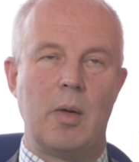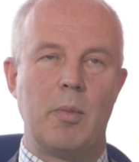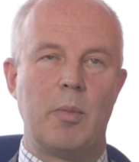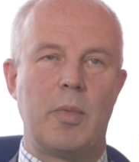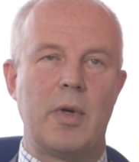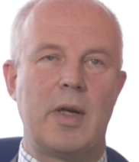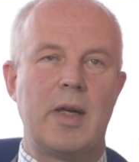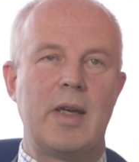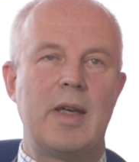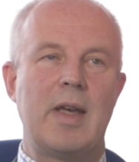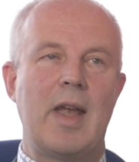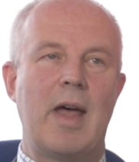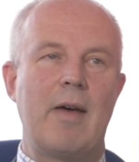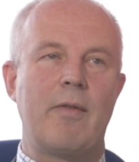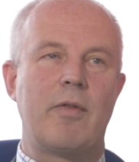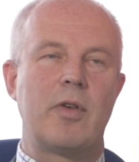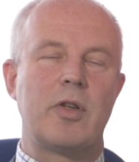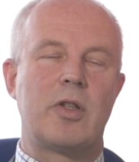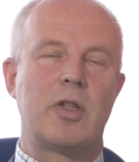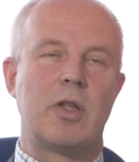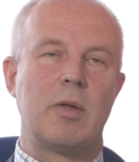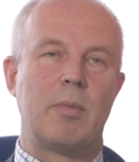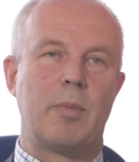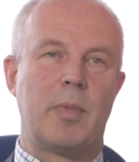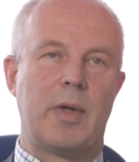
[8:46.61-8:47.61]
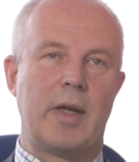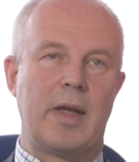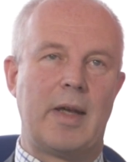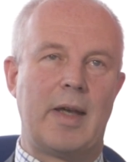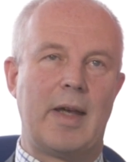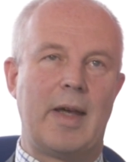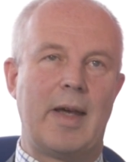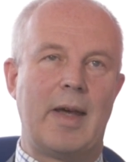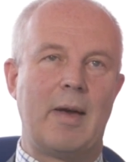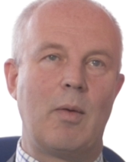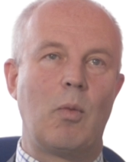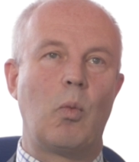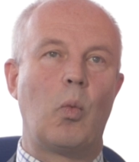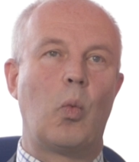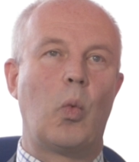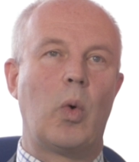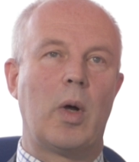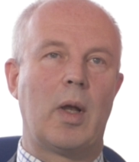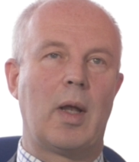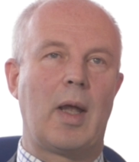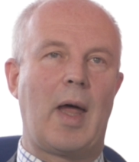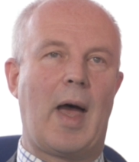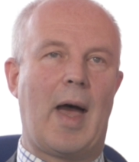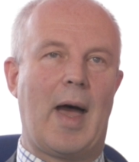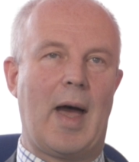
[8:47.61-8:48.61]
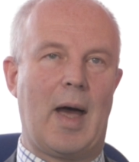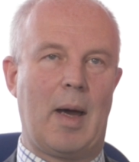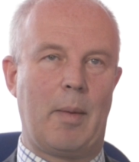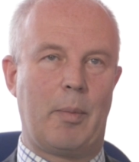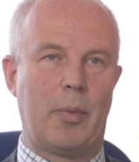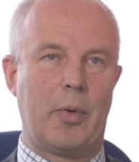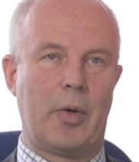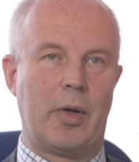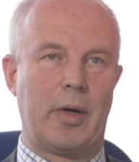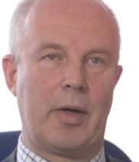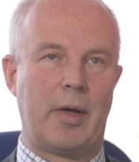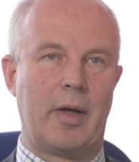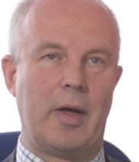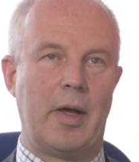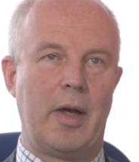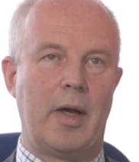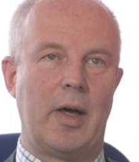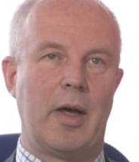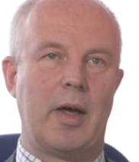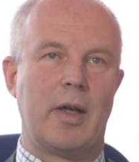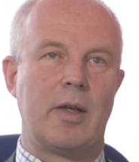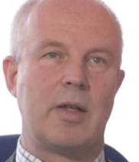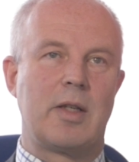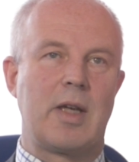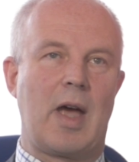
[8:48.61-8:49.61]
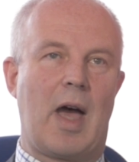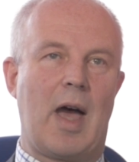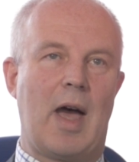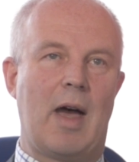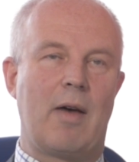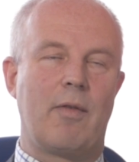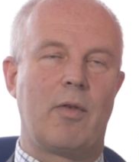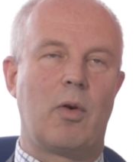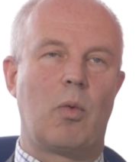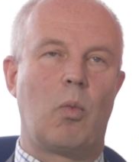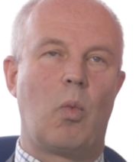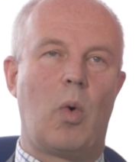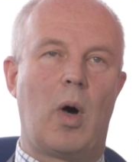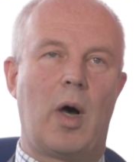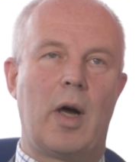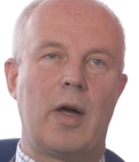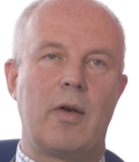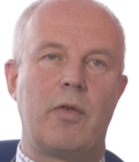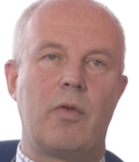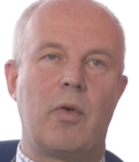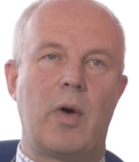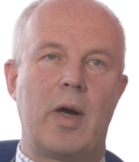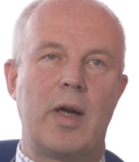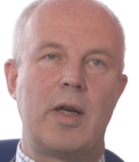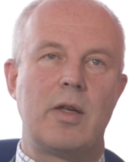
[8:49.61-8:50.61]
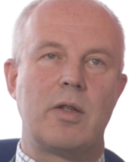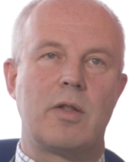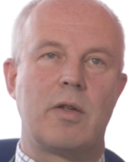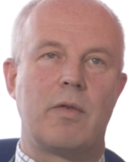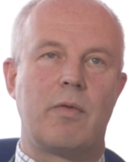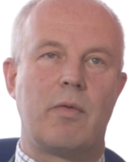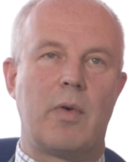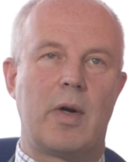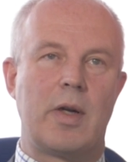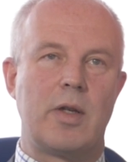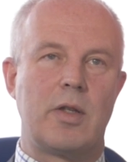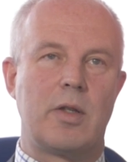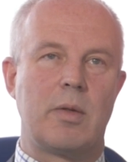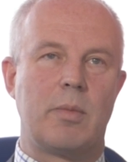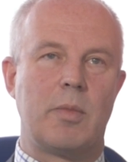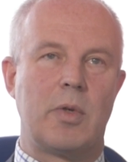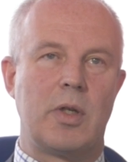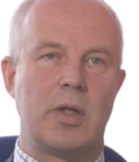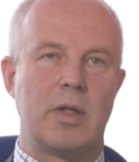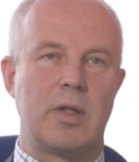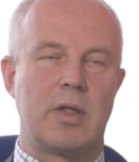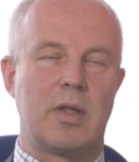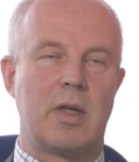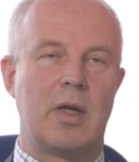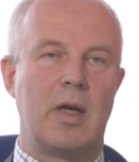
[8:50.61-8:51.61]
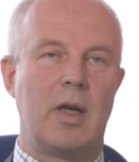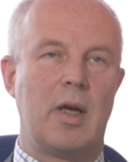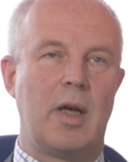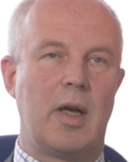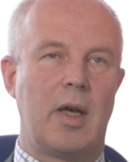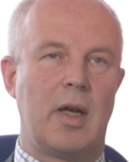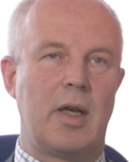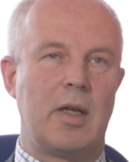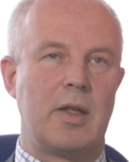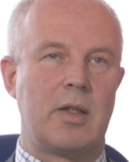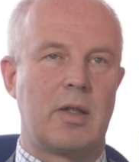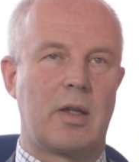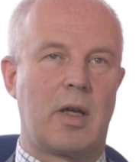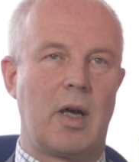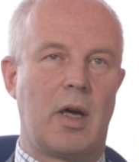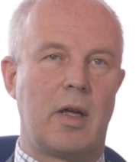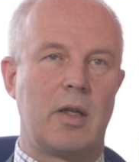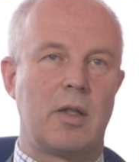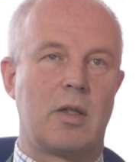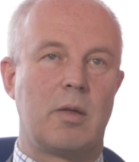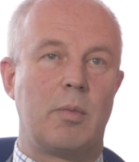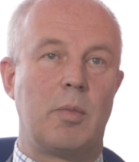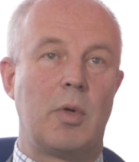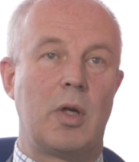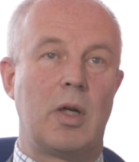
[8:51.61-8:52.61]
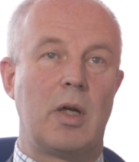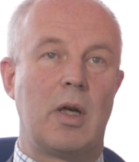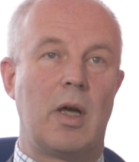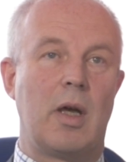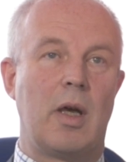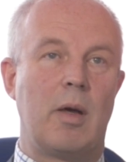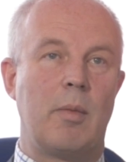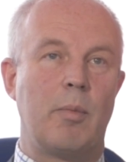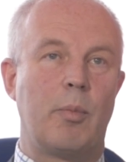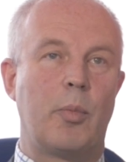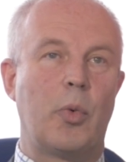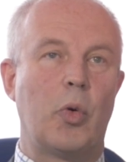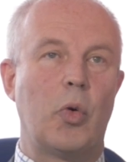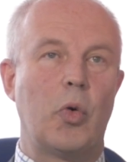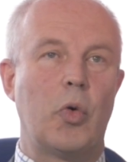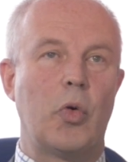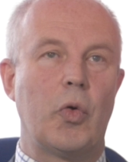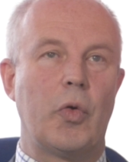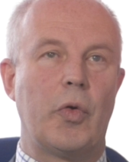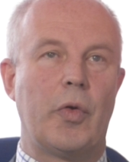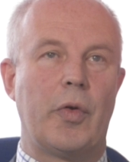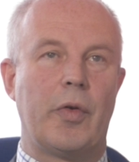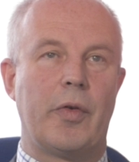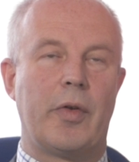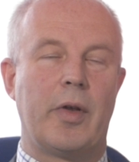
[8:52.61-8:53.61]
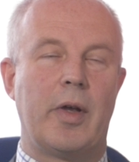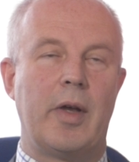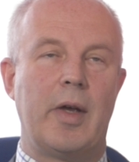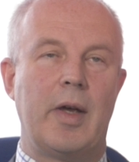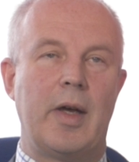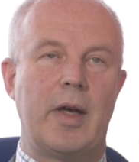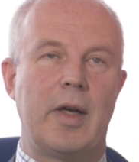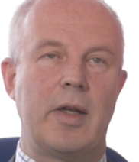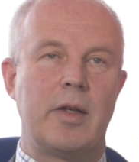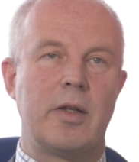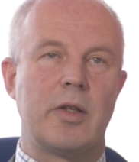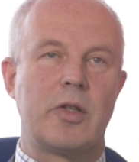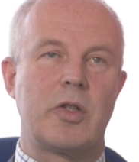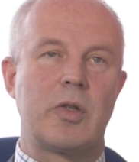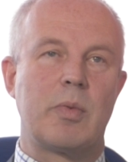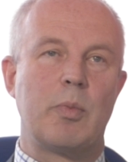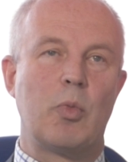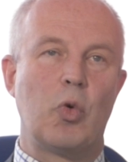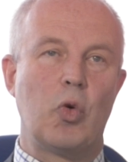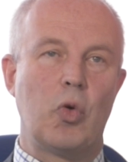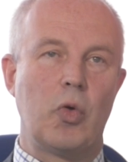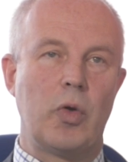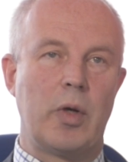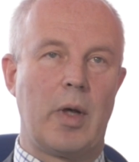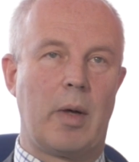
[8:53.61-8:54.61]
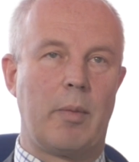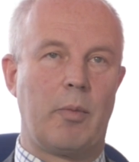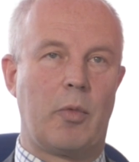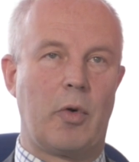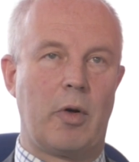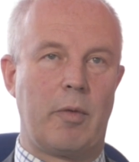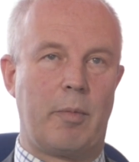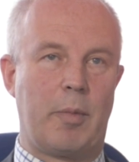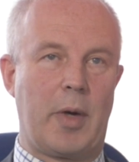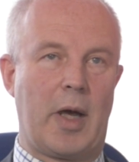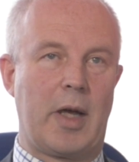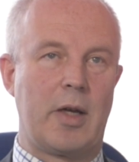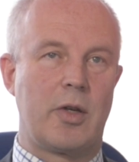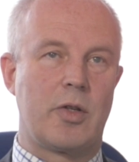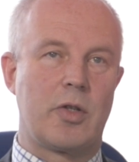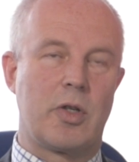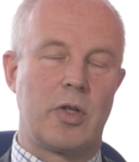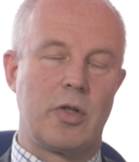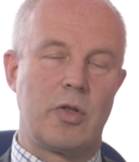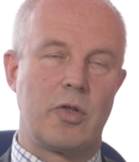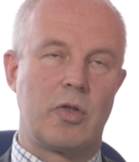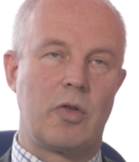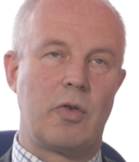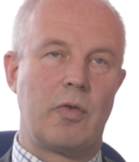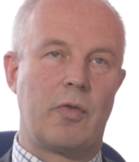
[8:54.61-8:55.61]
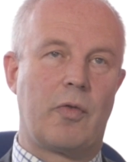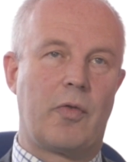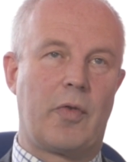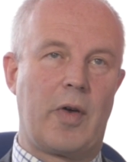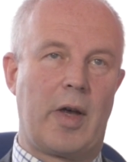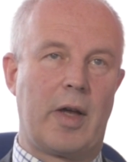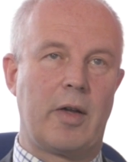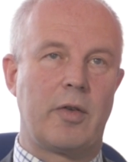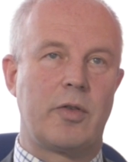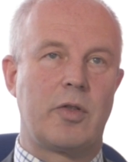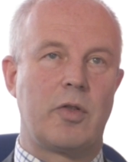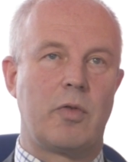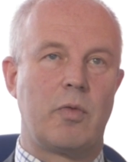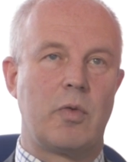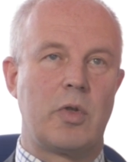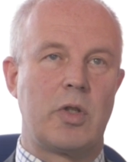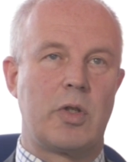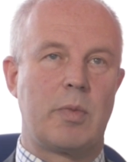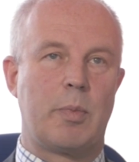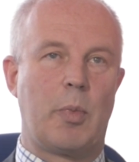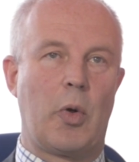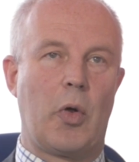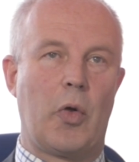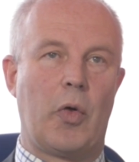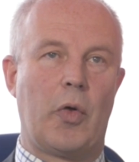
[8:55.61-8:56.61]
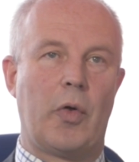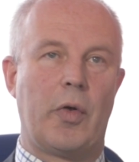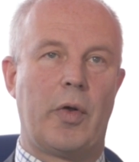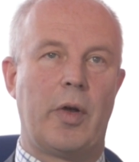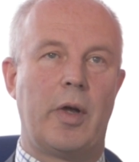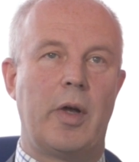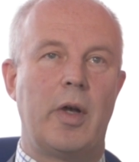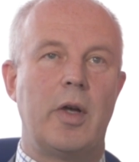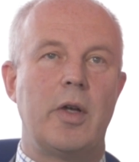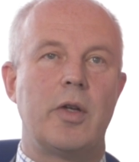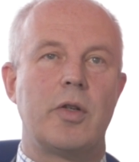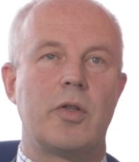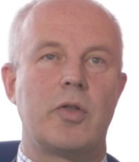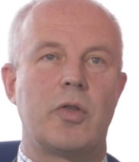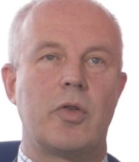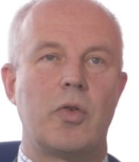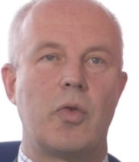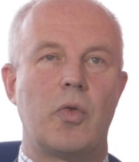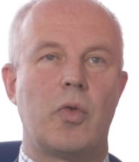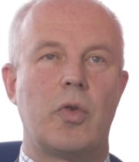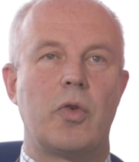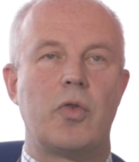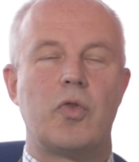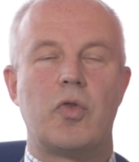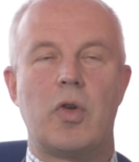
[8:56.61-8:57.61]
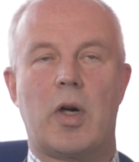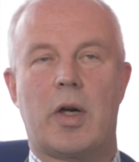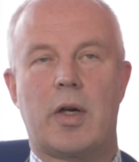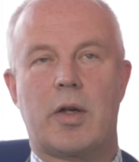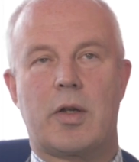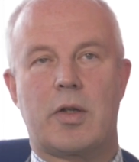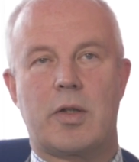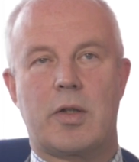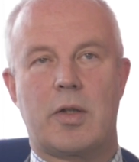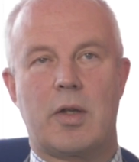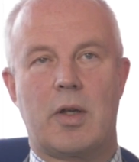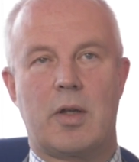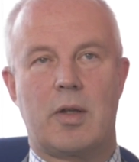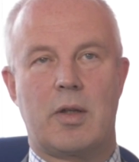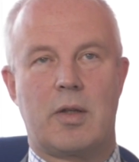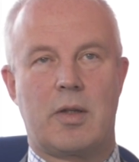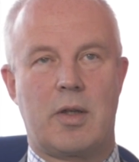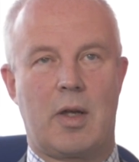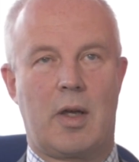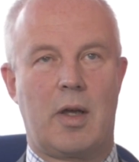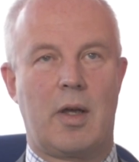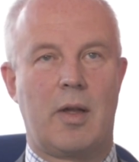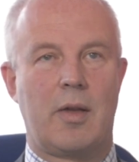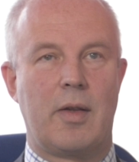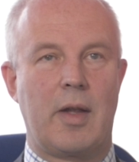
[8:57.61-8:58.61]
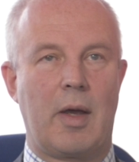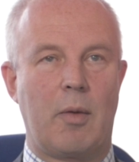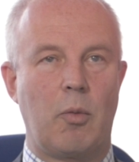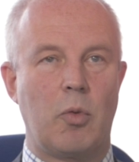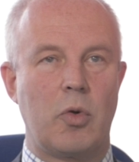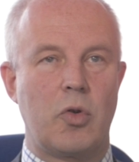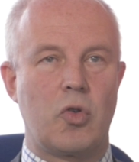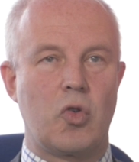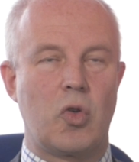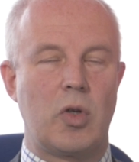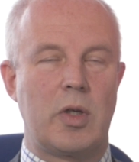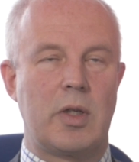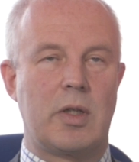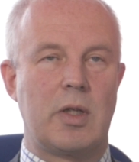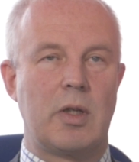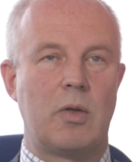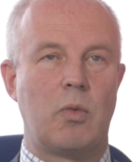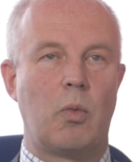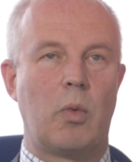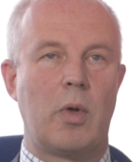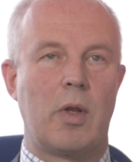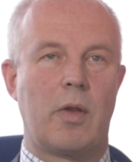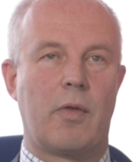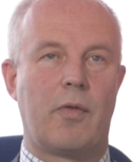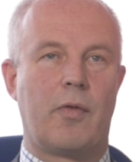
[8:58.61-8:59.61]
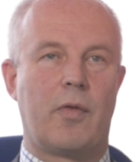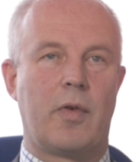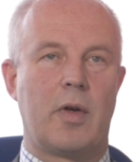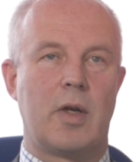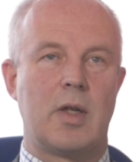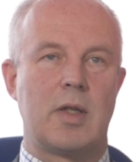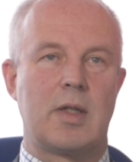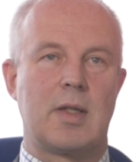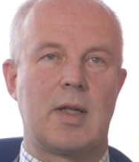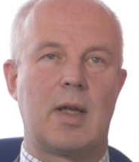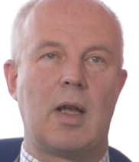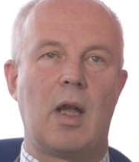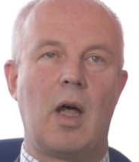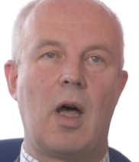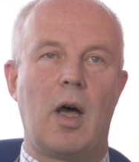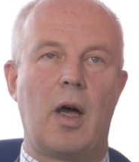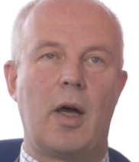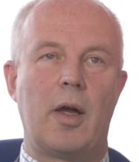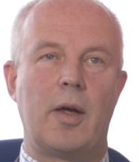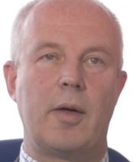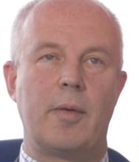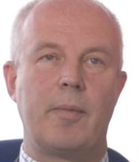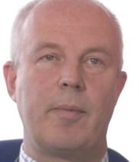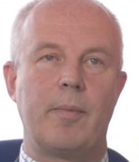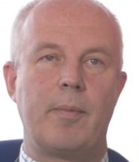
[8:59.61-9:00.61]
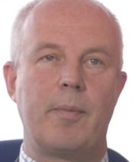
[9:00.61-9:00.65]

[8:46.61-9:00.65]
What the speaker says: but inevitably it will happen, and to have a wide range of regimens is going to be important in the small number of patients who fail to respond to the drugs that they were treated with first line.